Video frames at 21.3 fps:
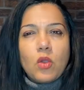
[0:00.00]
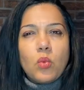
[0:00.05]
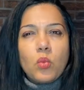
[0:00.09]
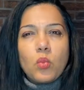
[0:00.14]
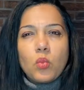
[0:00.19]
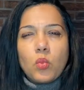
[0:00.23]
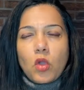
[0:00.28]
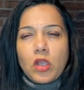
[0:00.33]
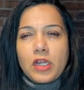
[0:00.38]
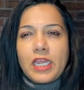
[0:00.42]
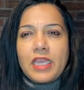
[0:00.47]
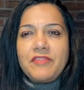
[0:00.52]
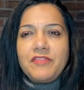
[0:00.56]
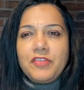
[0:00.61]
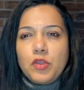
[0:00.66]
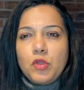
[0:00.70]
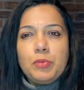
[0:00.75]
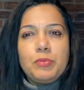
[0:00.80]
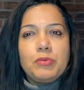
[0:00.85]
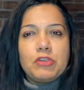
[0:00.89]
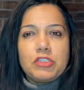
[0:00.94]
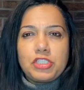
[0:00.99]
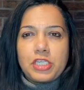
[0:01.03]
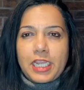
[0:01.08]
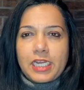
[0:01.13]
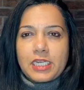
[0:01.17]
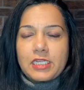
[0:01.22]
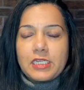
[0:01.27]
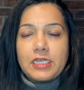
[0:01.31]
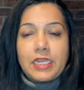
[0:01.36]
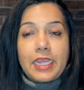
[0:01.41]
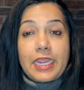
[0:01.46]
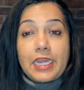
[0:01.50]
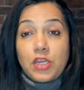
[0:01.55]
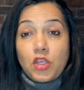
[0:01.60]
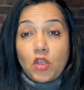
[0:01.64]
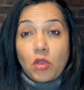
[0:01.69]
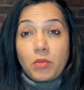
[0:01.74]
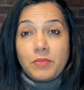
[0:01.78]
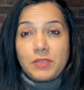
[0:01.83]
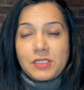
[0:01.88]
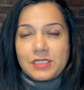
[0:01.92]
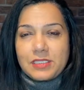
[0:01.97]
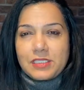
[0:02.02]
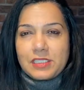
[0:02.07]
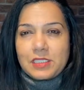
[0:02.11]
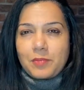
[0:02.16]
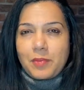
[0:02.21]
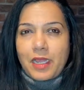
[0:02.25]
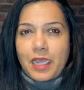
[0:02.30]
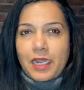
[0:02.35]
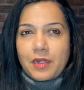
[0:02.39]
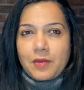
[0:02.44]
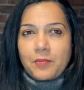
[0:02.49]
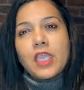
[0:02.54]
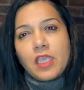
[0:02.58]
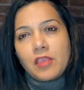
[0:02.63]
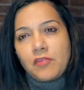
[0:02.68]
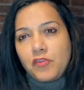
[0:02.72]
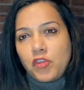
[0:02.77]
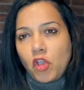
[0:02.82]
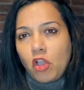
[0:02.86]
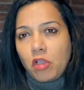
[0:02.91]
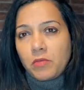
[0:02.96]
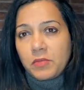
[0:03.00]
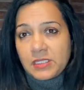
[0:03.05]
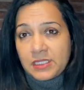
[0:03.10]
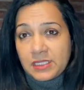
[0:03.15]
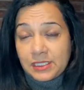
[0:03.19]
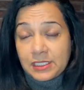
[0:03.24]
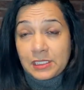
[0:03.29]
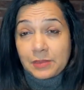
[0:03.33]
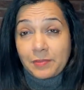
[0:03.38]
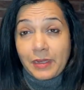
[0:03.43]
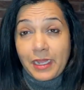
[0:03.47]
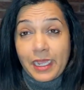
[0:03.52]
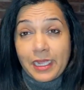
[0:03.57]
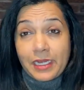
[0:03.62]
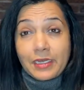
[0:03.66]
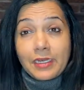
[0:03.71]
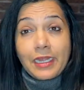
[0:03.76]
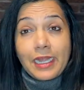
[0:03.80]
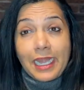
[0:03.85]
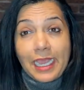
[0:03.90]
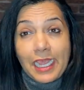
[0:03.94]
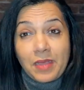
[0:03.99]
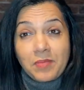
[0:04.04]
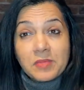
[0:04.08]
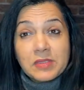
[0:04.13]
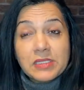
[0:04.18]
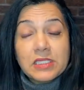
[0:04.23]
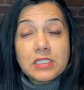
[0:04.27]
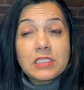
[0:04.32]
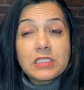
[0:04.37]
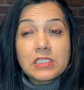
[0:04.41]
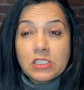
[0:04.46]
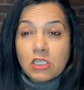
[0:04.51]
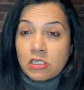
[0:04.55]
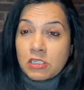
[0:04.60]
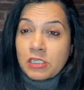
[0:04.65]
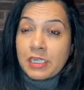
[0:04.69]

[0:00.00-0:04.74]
what have you projected in your business plan? If your business plan claims a certain